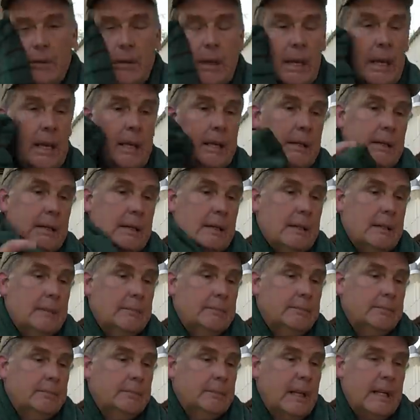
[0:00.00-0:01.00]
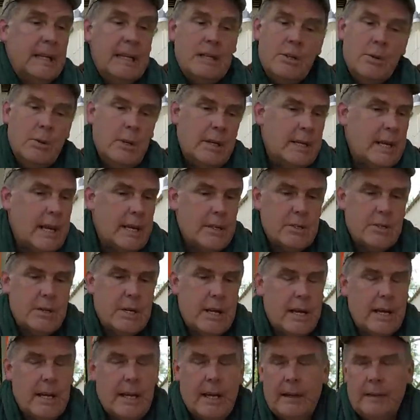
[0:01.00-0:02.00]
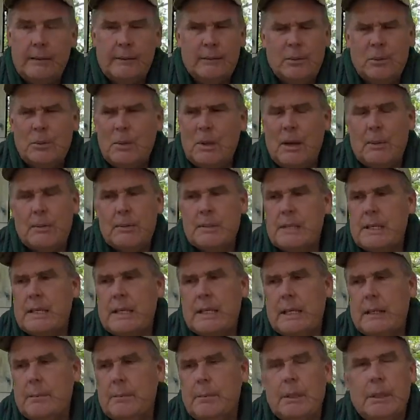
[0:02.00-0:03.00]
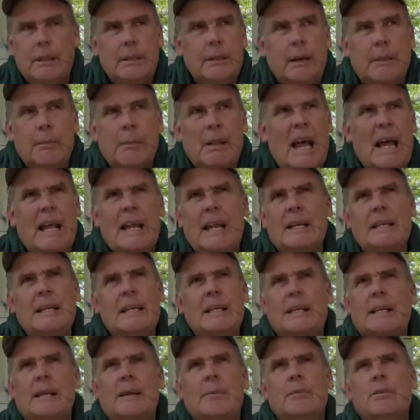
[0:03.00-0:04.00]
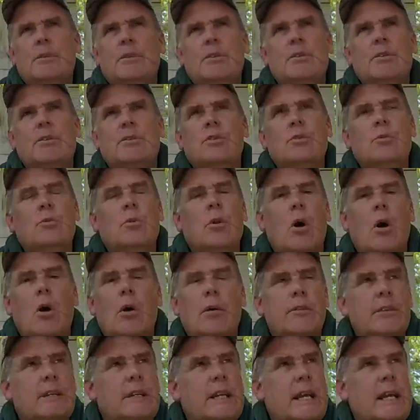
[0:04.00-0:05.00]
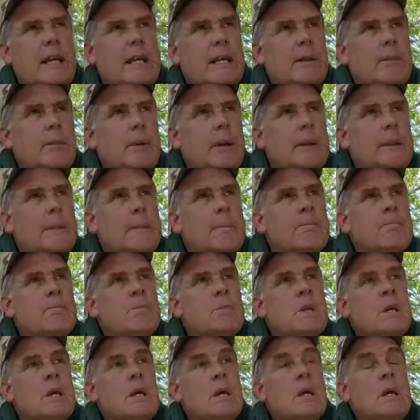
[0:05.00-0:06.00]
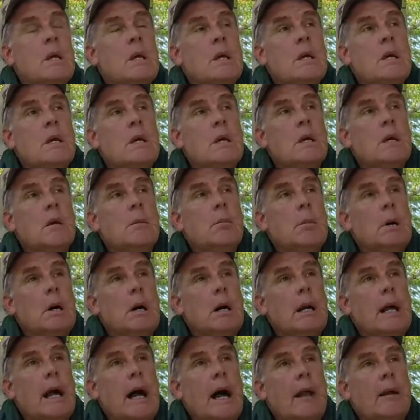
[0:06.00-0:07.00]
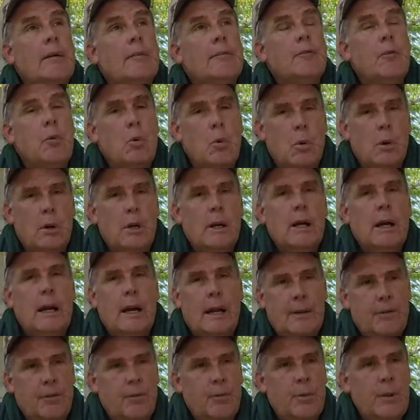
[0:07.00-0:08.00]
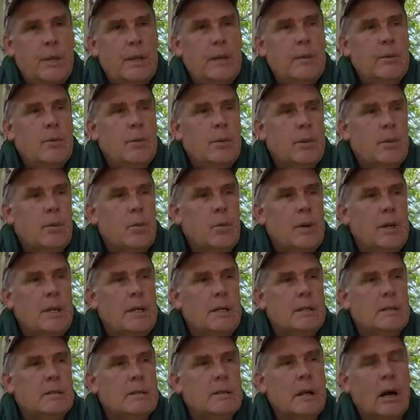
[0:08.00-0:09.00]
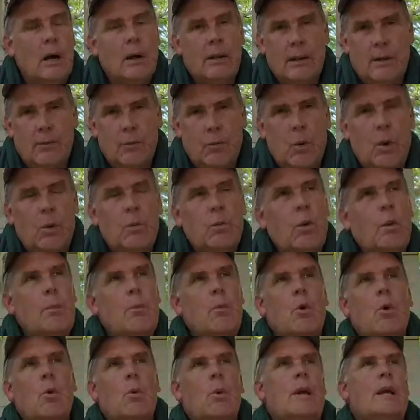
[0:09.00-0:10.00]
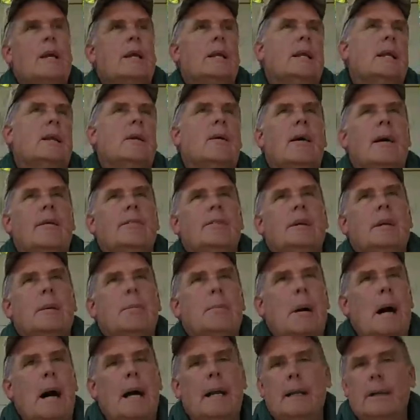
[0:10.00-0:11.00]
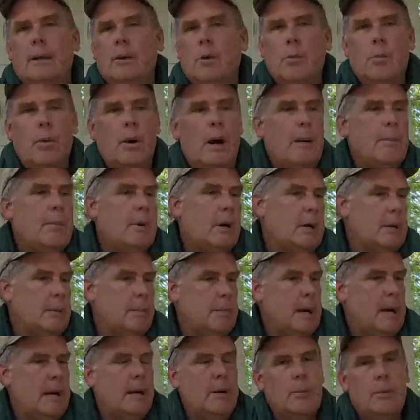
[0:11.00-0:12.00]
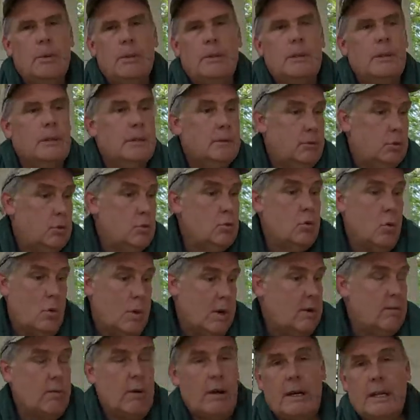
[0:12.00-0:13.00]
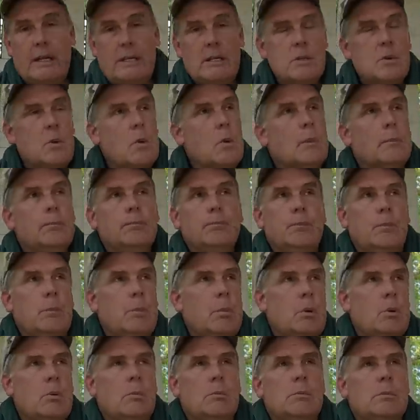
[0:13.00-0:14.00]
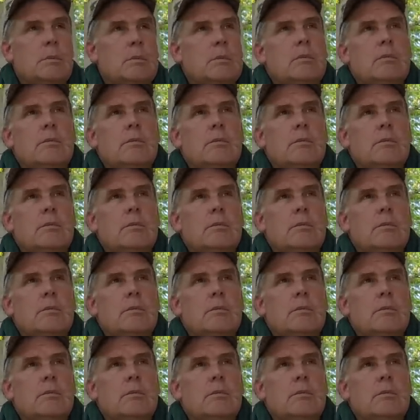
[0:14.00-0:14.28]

And uh, I didn't do it yesterday. I don't know what I was thinking, but I'm glad I didn't. That was too long of a day anyway. But out of four, I had three with queens. I'll give one one more week, and then I'll have to combine it. No problem, I'll combine it with the new queen right next door. Boom.